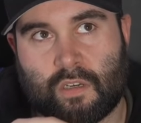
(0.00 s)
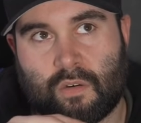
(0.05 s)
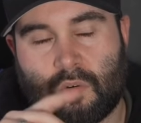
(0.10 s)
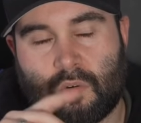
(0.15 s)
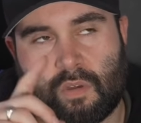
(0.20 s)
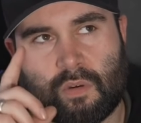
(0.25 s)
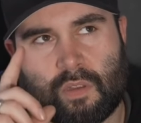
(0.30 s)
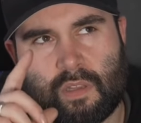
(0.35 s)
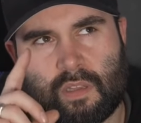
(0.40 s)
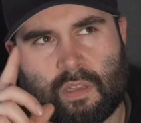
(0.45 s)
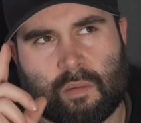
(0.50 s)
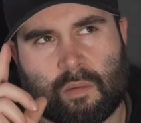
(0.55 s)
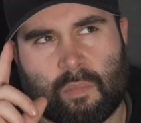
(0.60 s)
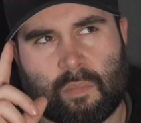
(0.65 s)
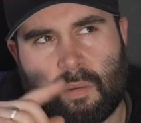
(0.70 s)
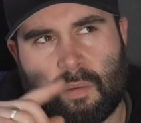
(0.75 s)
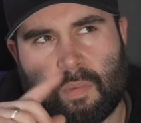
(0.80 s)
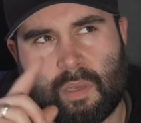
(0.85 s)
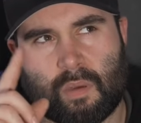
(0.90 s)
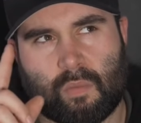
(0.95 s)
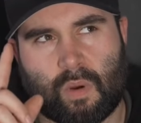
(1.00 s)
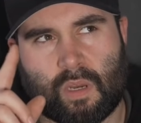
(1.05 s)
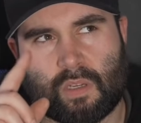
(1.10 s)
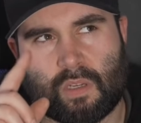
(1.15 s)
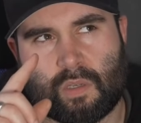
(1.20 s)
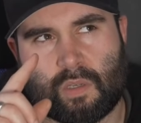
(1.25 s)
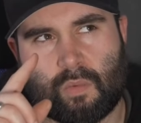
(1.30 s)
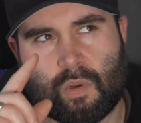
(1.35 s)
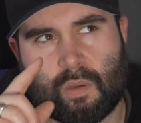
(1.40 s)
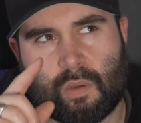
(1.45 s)
although I think there might be
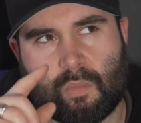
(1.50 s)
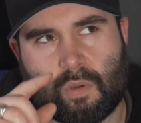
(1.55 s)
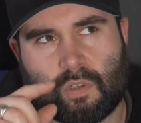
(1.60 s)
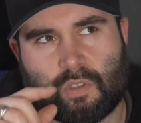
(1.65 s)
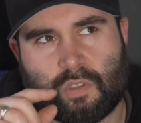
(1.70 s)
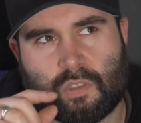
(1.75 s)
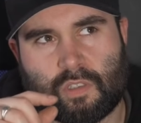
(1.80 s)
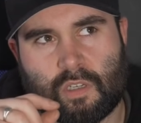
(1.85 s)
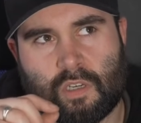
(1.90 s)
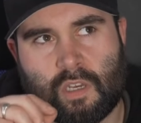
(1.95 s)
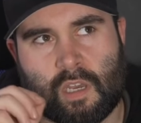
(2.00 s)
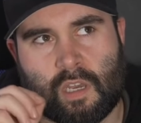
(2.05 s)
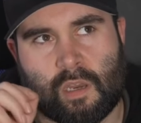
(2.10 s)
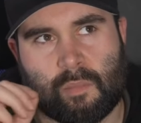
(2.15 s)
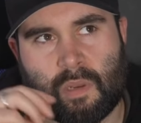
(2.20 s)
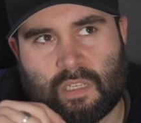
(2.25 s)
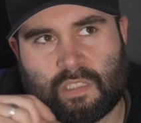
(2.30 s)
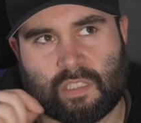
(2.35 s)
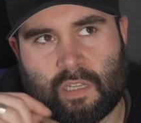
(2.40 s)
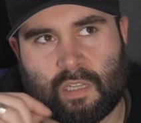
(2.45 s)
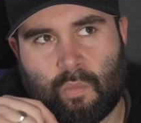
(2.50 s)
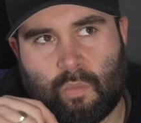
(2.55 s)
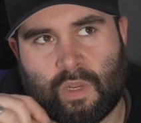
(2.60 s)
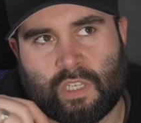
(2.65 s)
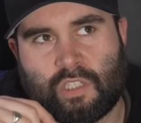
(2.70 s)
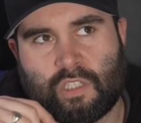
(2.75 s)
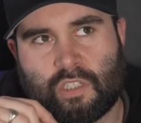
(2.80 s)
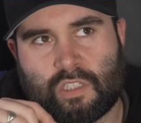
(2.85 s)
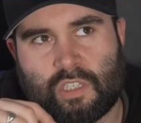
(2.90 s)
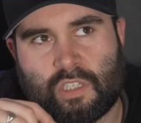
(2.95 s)
actually one in Winchester, but let's say the
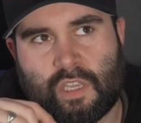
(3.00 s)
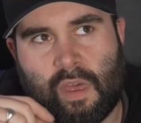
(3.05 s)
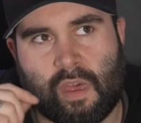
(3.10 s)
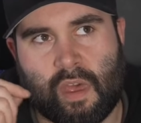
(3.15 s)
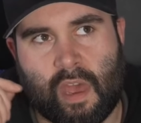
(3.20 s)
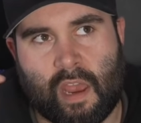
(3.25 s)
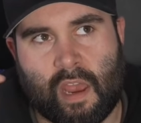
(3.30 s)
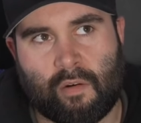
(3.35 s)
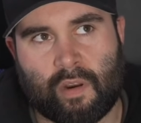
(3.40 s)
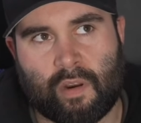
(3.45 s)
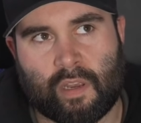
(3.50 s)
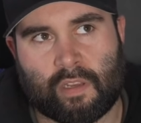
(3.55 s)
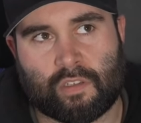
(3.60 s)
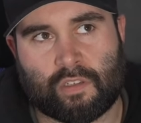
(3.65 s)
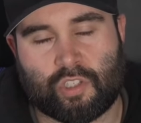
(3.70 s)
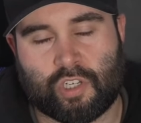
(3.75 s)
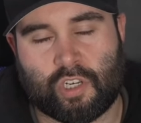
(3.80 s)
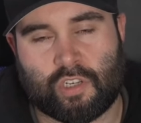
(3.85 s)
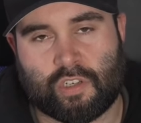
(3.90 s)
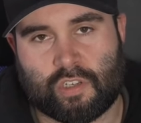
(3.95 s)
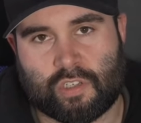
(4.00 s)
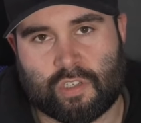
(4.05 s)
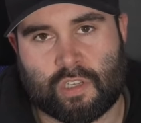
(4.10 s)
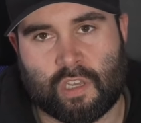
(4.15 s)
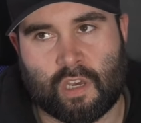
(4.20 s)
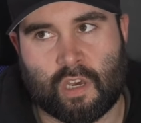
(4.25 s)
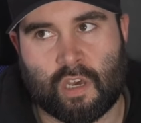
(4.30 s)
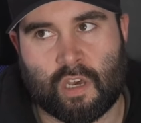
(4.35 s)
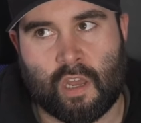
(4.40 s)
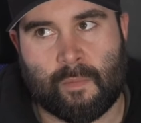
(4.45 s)
Winchester area to
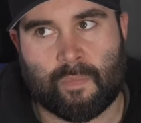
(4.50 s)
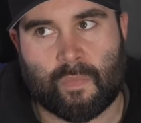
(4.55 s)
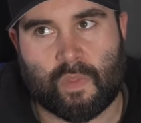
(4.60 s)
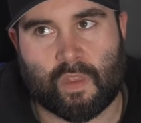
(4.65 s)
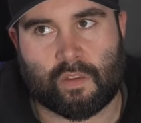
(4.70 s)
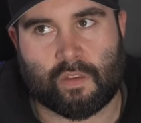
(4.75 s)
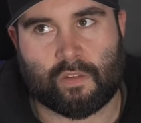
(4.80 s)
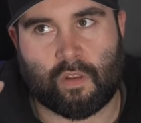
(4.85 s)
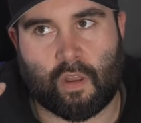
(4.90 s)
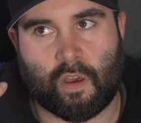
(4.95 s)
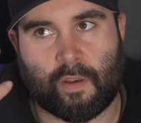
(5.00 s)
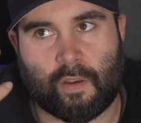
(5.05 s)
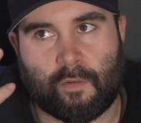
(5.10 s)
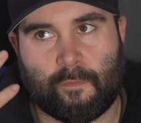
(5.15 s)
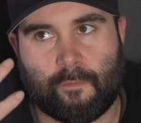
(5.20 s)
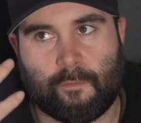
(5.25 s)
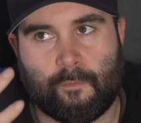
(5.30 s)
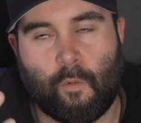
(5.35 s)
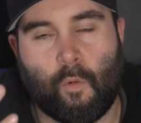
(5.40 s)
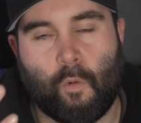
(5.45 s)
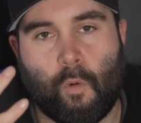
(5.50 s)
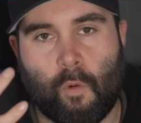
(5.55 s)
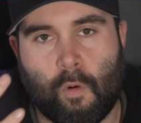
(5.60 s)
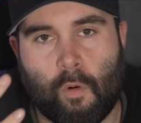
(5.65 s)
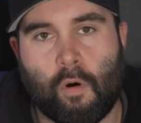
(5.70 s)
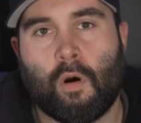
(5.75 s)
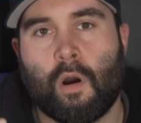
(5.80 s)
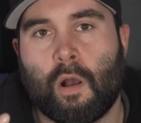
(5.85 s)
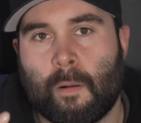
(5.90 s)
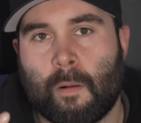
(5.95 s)
Chichester, there's like
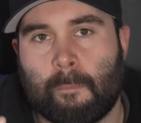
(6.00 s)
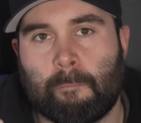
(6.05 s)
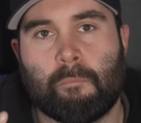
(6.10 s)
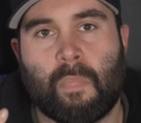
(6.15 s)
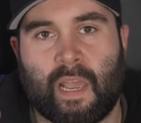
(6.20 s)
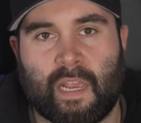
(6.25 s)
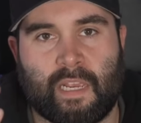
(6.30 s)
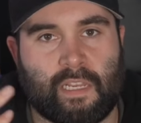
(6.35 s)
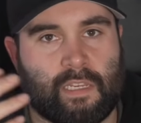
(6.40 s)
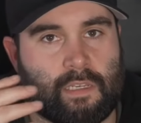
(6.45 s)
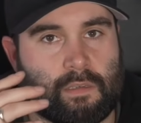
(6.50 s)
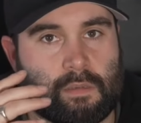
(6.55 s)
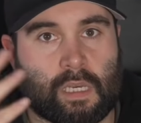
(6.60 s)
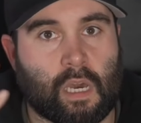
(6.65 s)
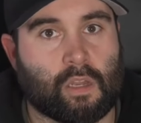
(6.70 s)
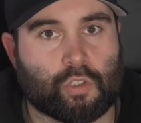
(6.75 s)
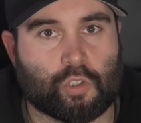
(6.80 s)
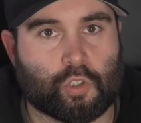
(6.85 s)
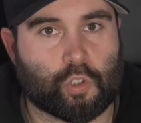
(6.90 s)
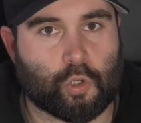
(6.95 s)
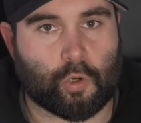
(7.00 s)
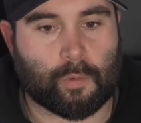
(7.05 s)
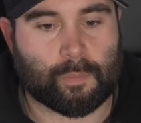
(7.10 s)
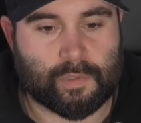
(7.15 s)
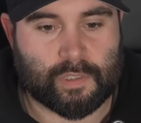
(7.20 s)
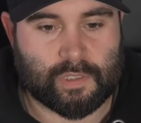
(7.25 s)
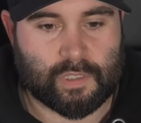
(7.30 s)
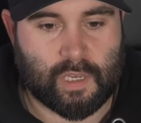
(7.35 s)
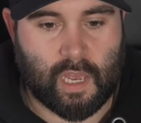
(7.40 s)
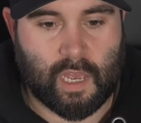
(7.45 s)
4 main gun
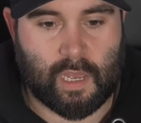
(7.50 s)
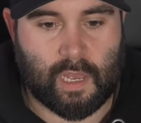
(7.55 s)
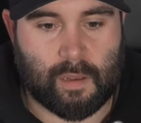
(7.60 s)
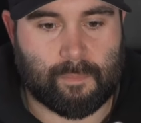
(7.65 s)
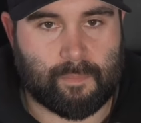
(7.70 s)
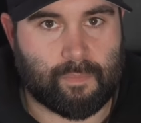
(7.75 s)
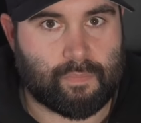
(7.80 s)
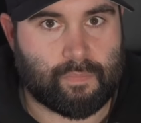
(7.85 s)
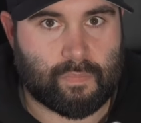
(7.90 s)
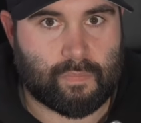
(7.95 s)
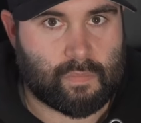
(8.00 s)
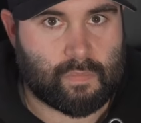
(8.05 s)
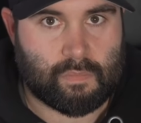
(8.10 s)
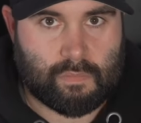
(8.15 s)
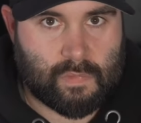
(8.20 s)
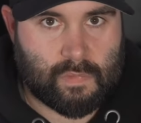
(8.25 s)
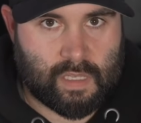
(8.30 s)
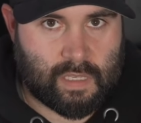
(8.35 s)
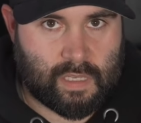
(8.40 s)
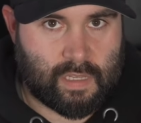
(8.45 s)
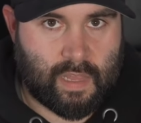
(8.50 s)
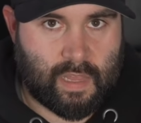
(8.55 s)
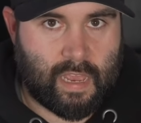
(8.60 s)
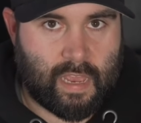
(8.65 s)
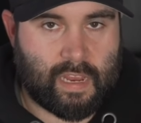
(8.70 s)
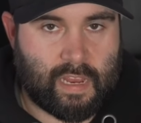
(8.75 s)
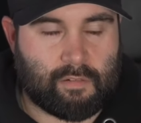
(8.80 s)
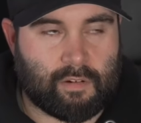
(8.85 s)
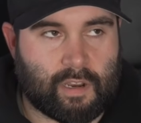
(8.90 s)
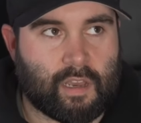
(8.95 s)
shops in that
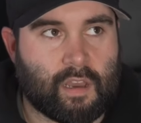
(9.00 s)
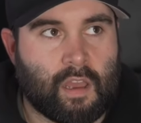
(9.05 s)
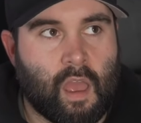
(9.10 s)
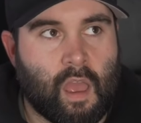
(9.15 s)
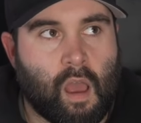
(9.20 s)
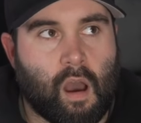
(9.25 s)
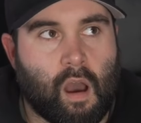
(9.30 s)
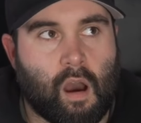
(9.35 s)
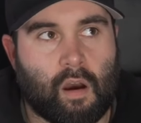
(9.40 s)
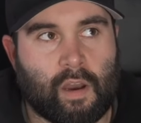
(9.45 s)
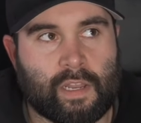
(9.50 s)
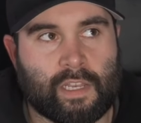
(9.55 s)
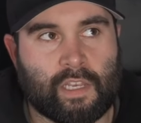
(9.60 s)
area. I